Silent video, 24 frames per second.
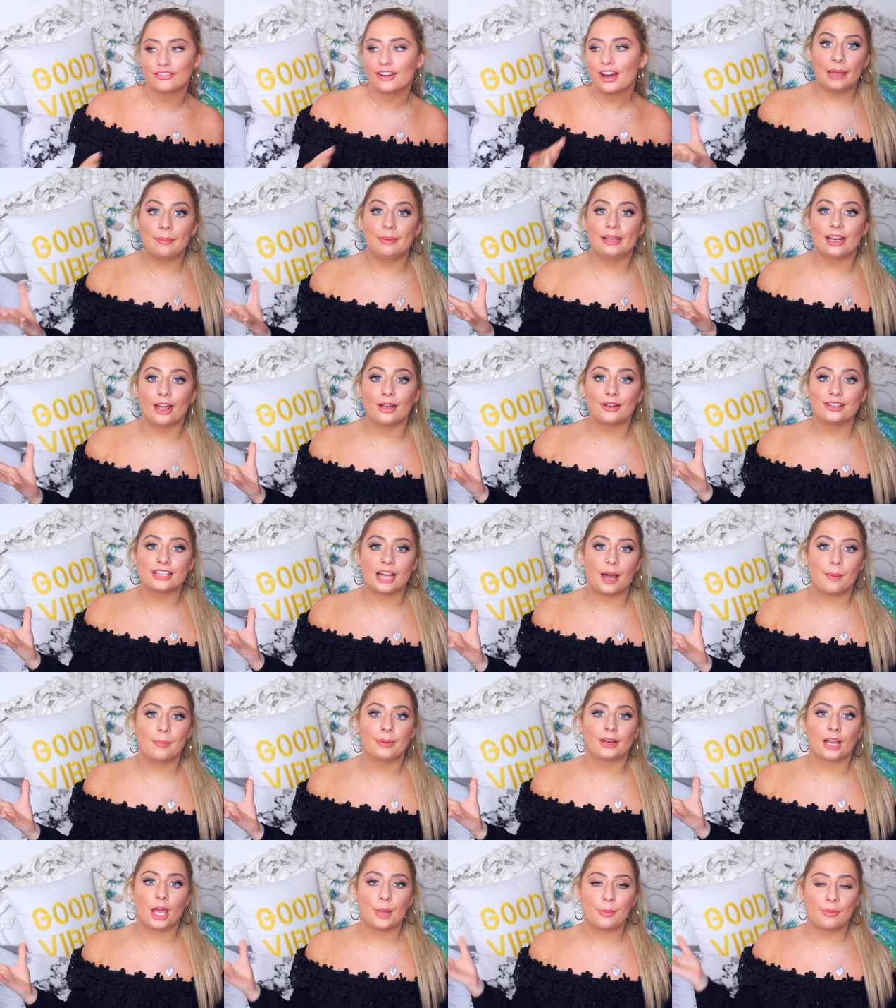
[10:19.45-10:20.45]
But let me know
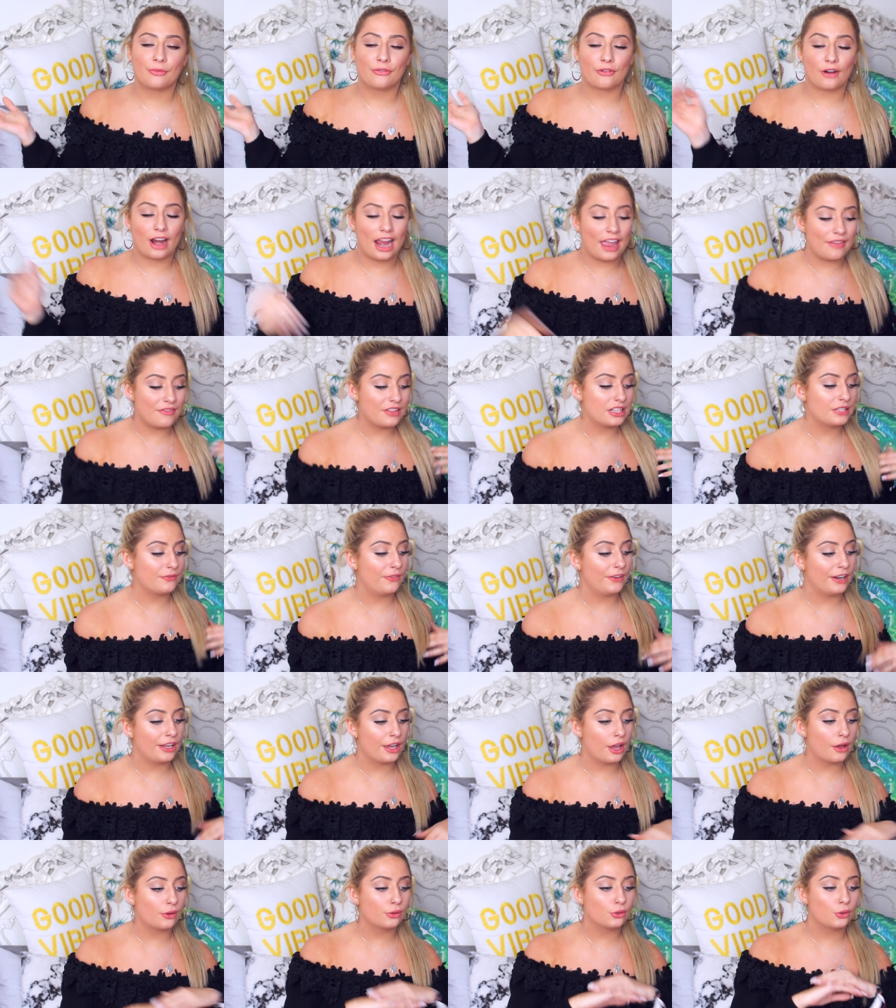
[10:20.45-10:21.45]
down below before I end this
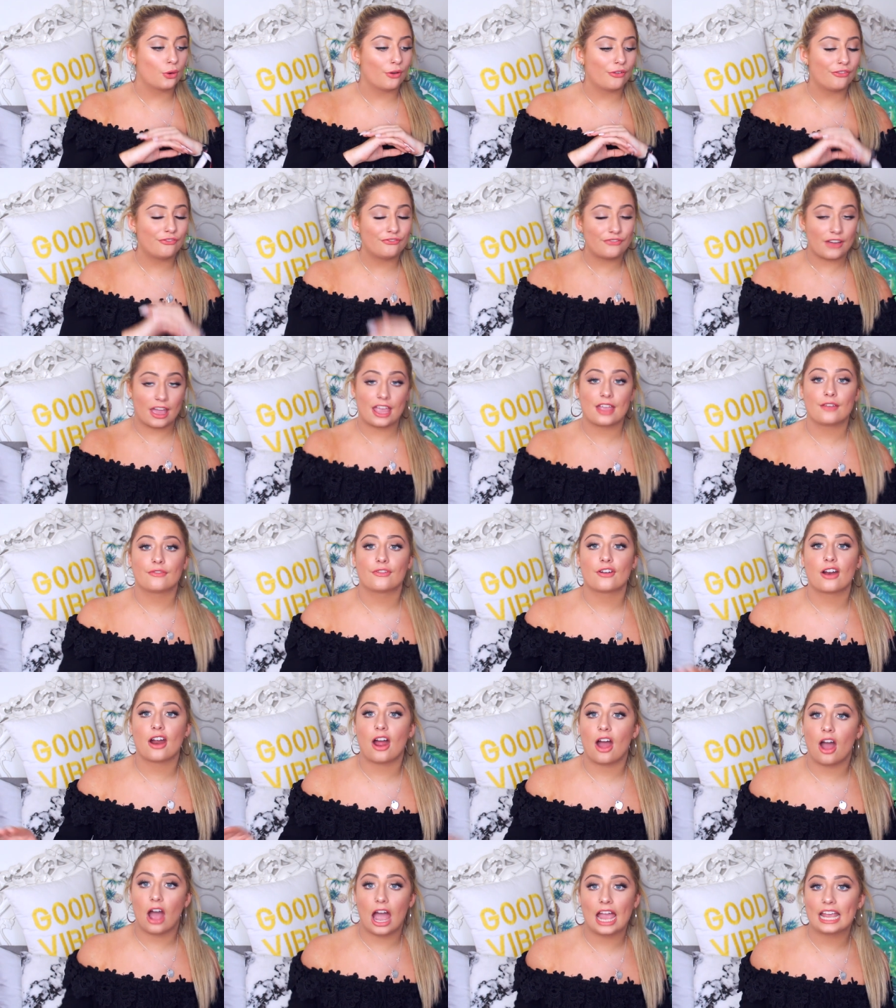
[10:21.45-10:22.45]
video your
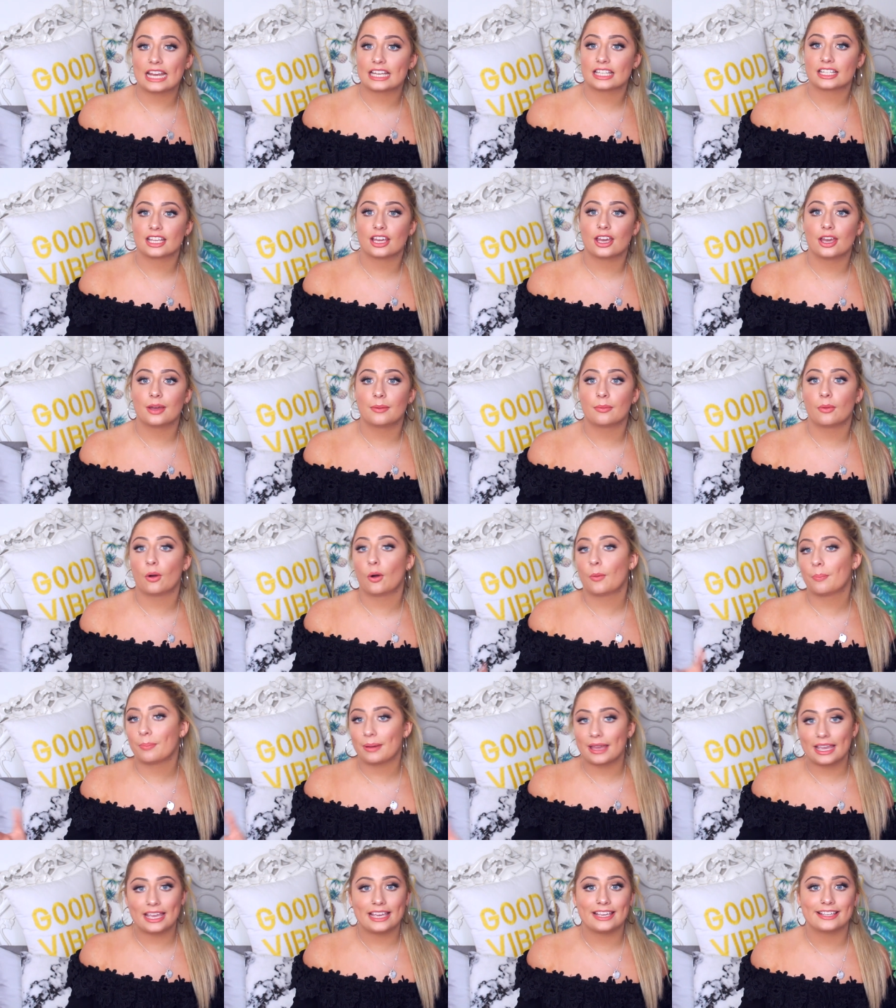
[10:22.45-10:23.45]
favourite item
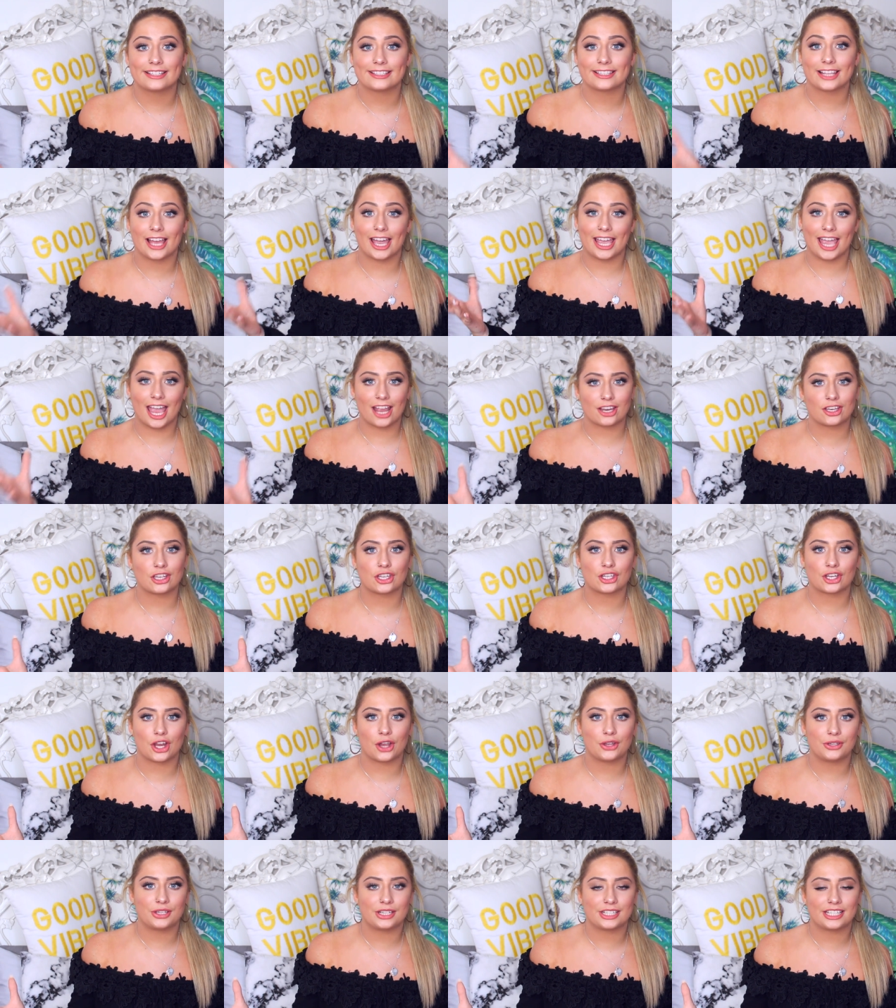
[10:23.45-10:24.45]
or piece that I actually
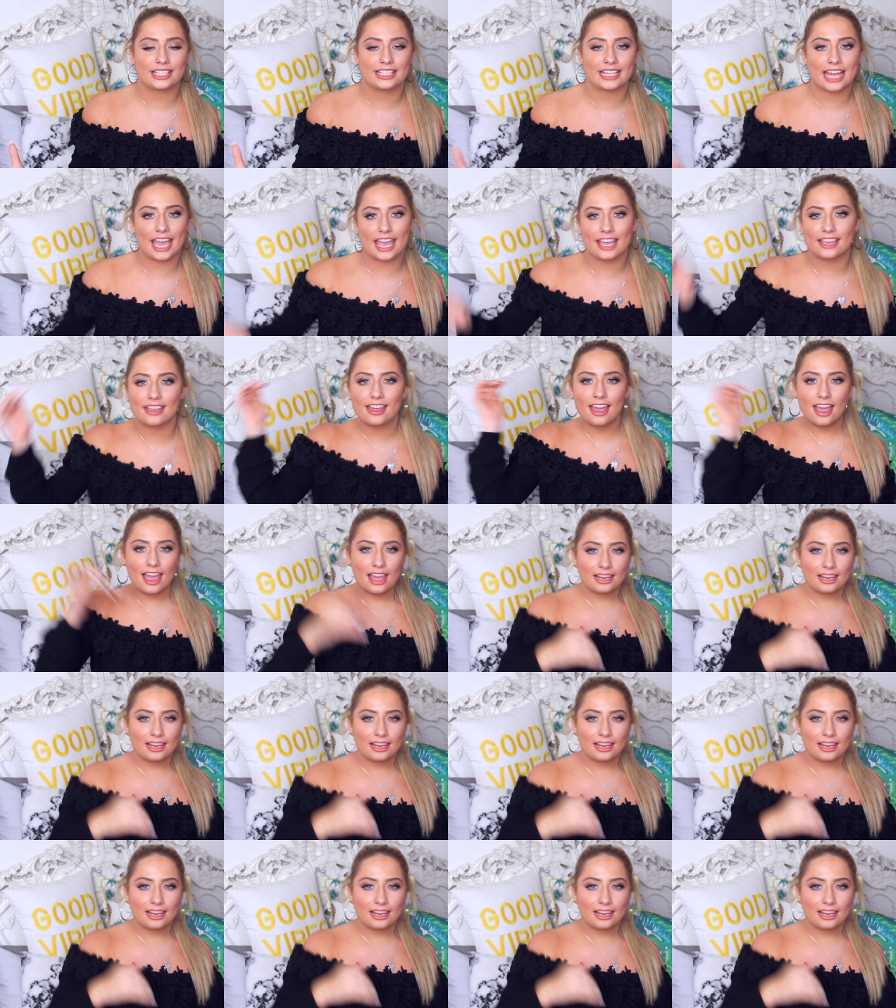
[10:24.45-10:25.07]
showed you today.